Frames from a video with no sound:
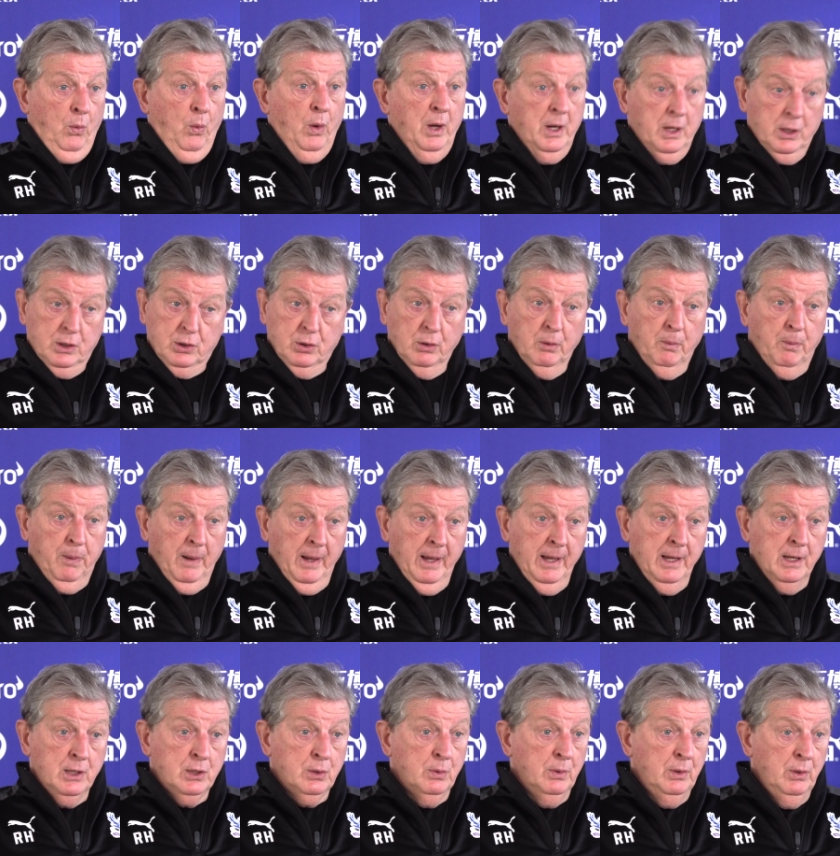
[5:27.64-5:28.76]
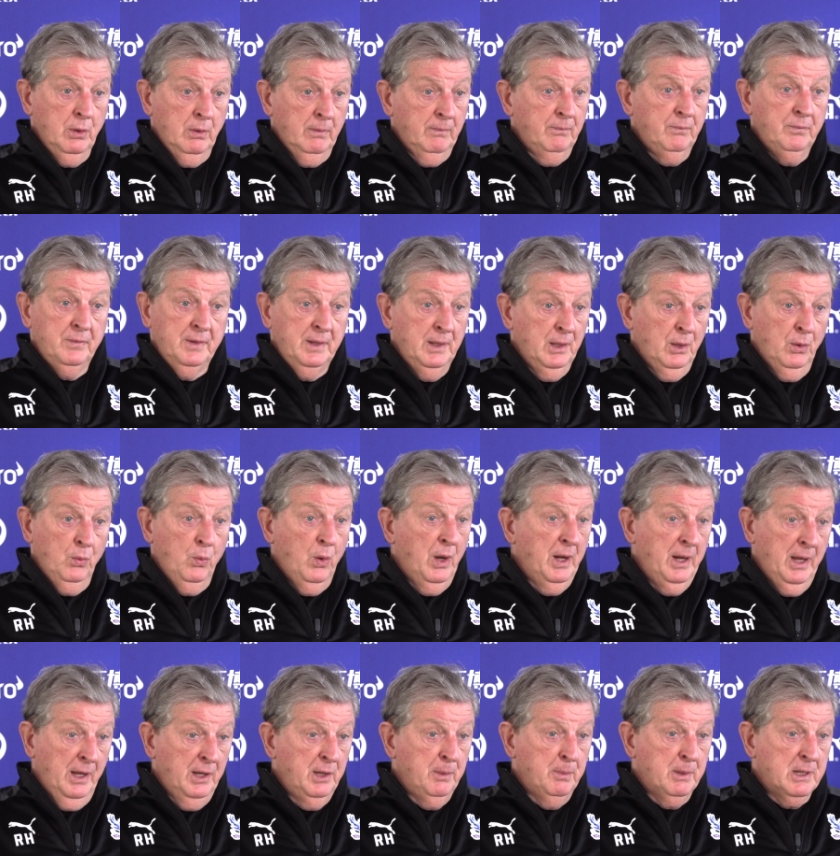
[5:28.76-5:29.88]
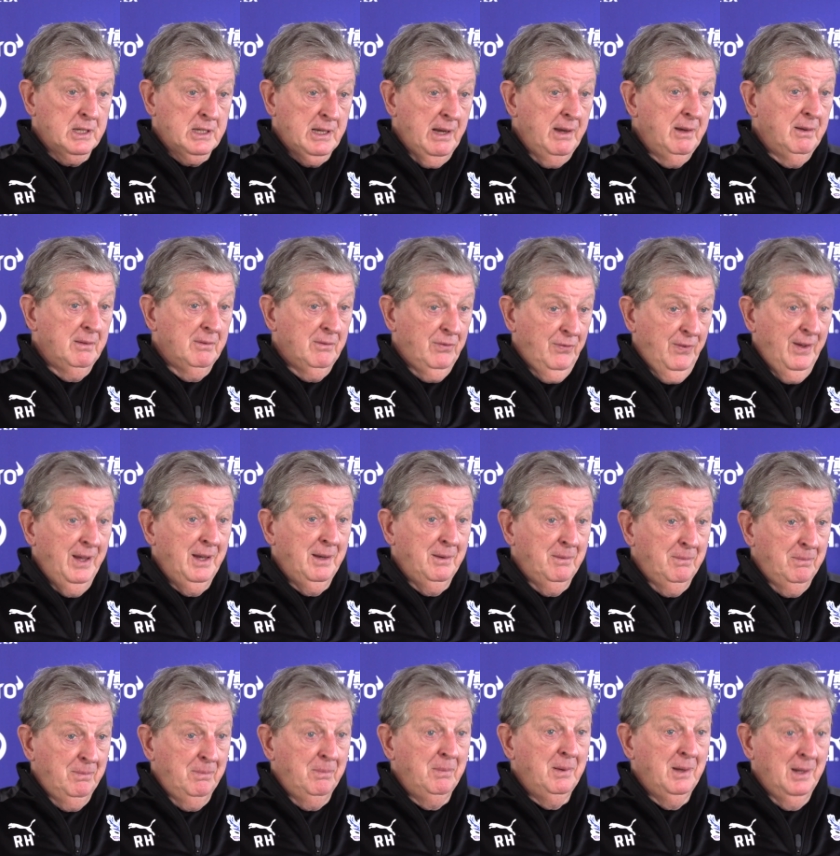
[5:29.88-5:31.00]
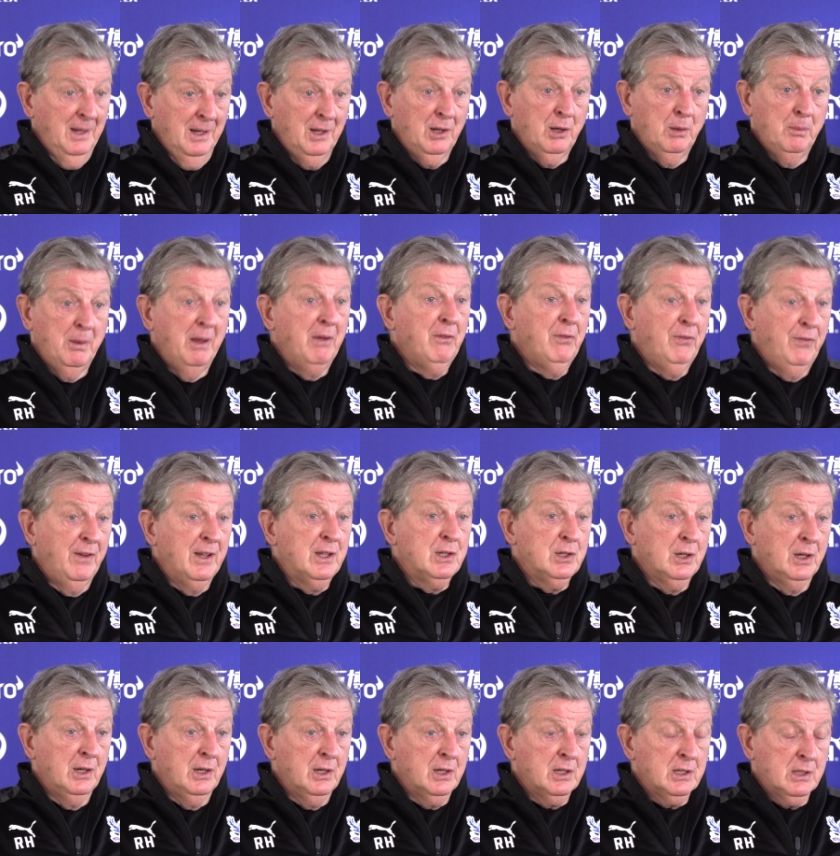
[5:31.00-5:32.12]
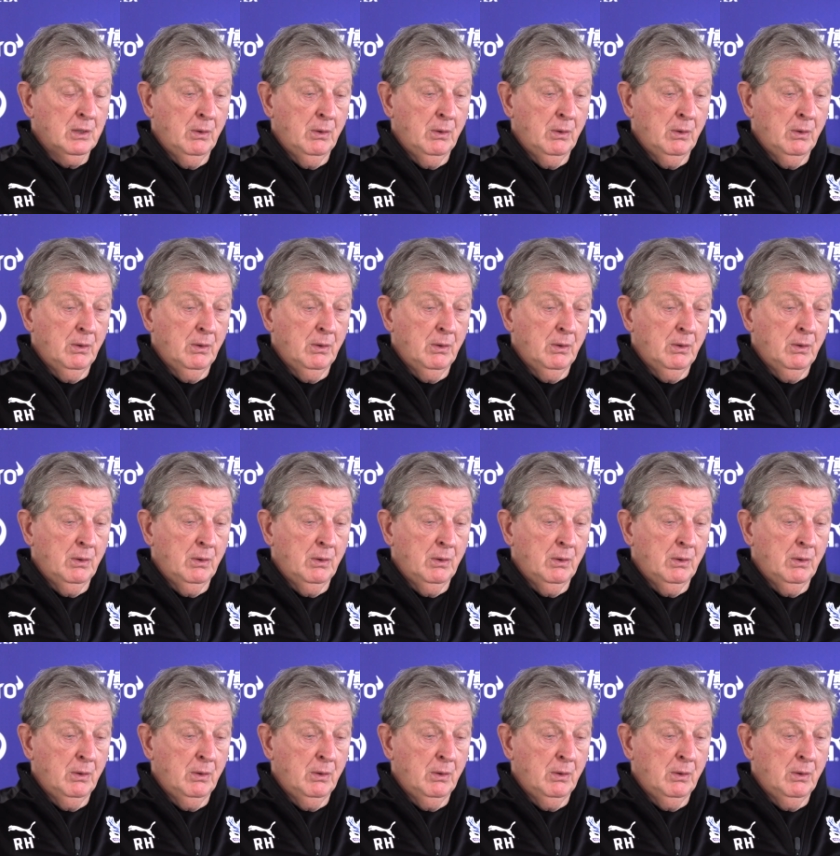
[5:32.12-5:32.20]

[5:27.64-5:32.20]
one or two players who are not, you know, 100% fit, a little bit fitter.